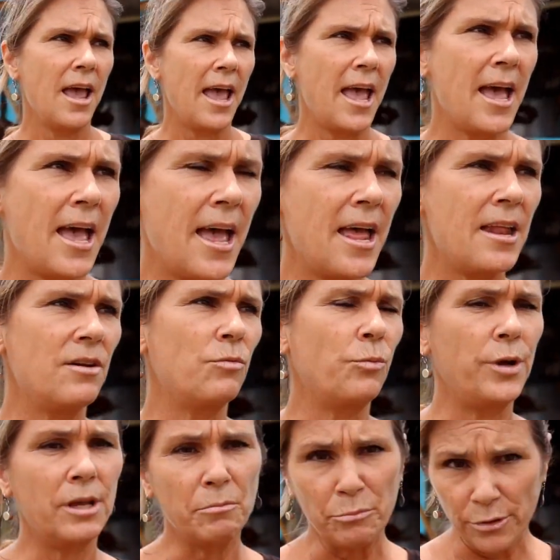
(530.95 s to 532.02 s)
and
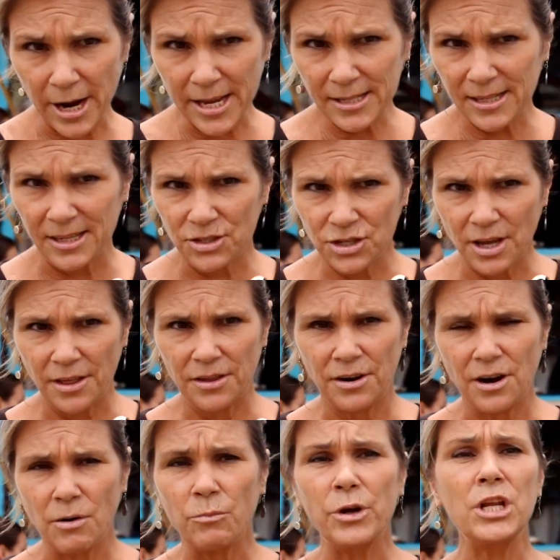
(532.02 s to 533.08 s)
we embrace each
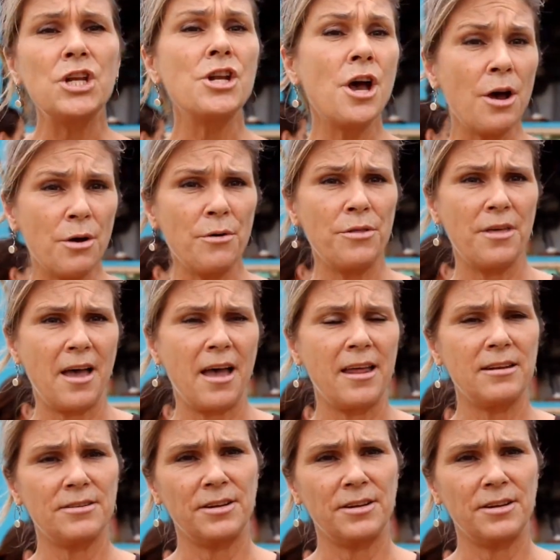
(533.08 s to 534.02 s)
other and we know that